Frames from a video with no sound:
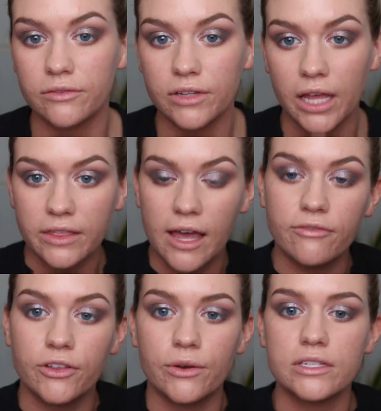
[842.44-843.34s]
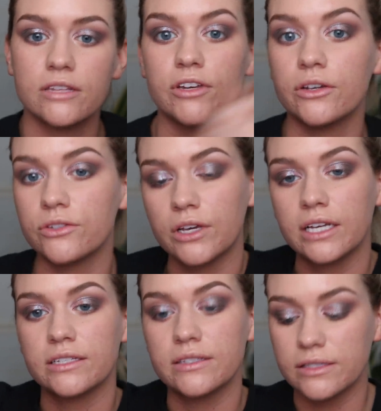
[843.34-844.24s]
leave it like that for the rest of the video so you
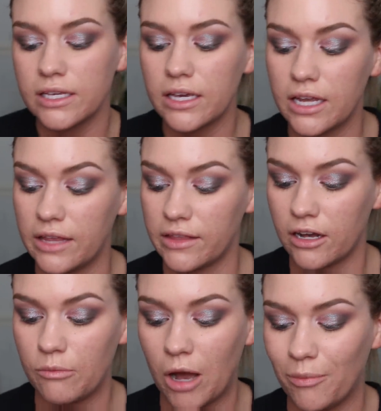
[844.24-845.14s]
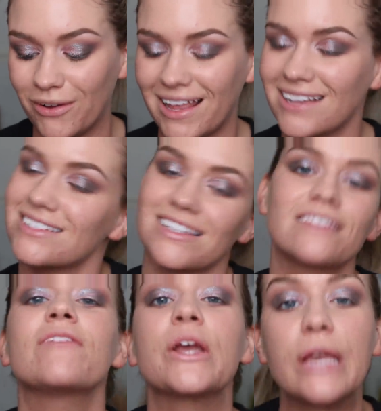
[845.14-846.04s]
guys can see it and then I'll pop on lashes at
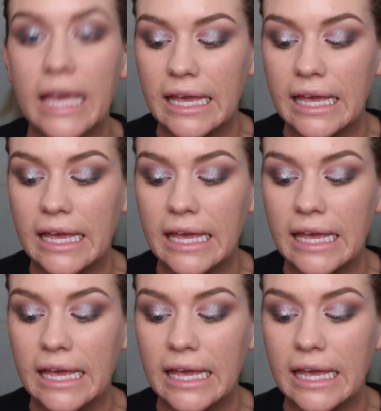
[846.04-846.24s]
the very